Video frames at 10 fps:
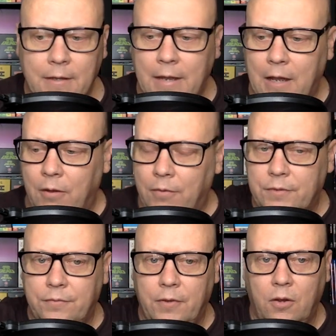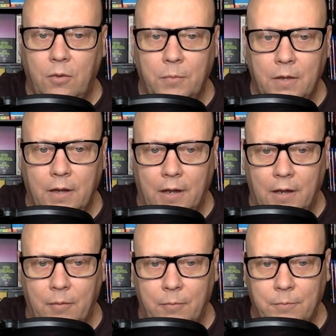Now, this film
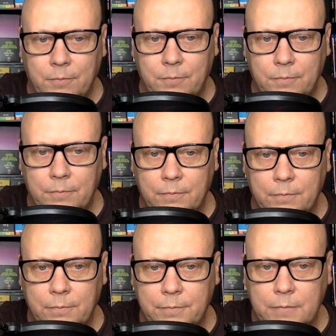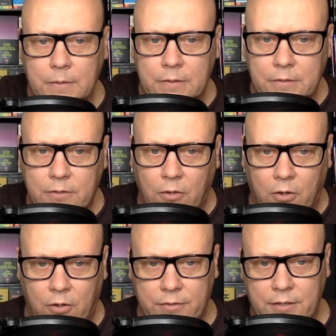um,
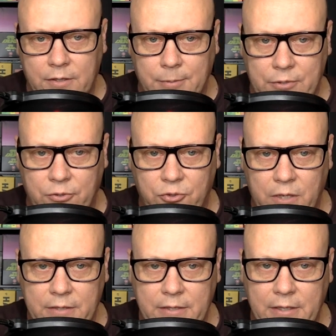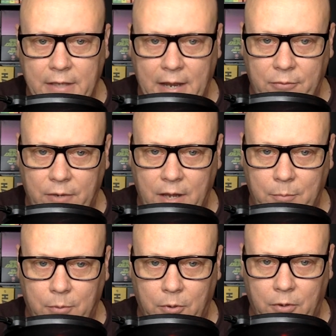stars Spencer Tracy, Katharine
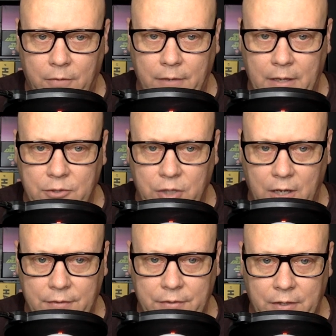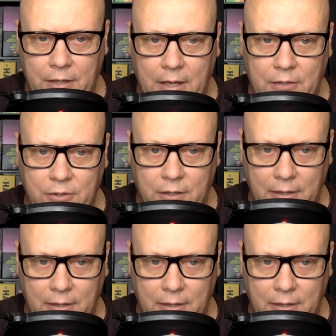Hepburn, Van Johnson, Angela